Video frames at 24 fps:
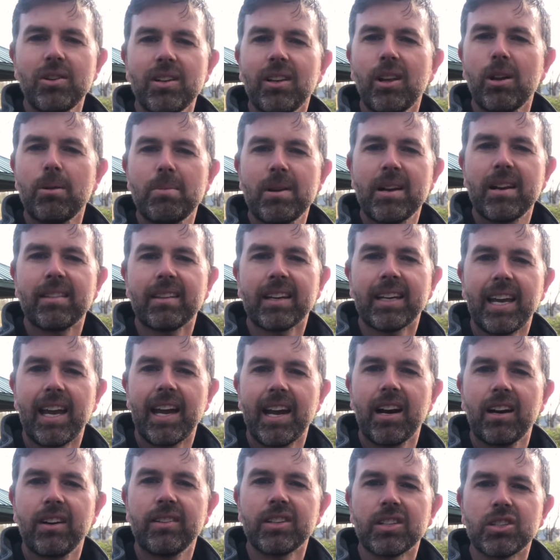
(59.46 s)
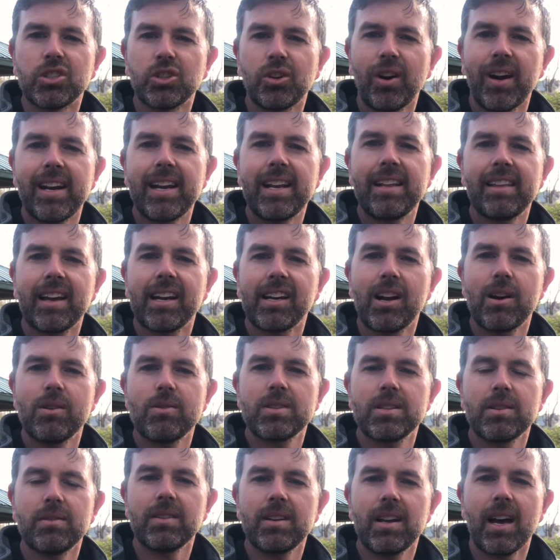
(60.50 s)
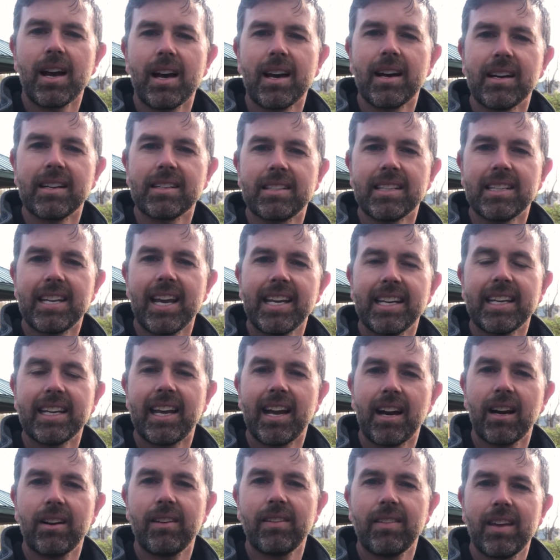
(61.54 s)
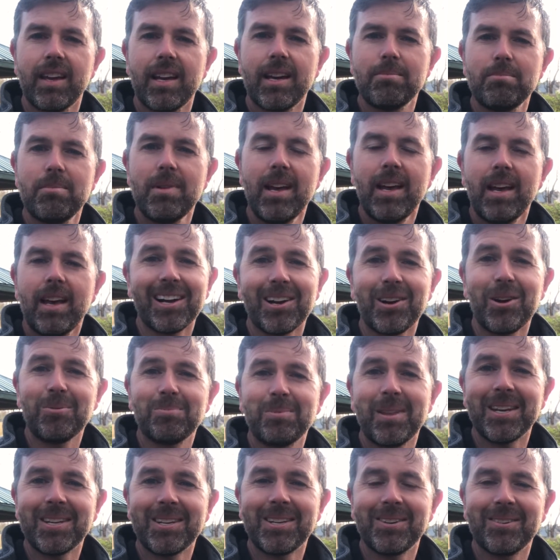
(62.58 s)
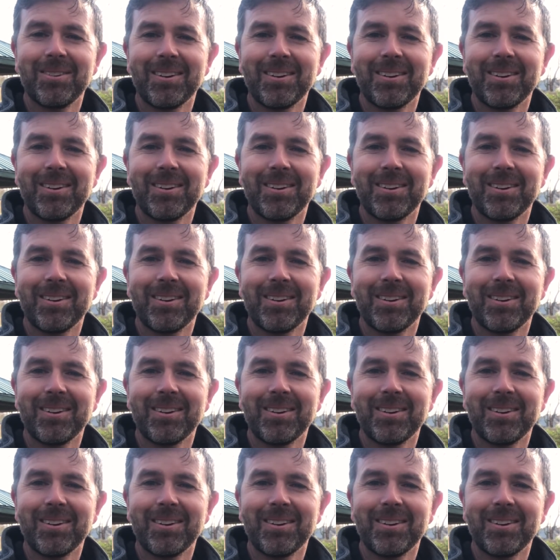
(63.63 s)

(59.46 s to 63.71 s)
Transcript: a little bit of the care and the training that goes into taking care of them. I hope that you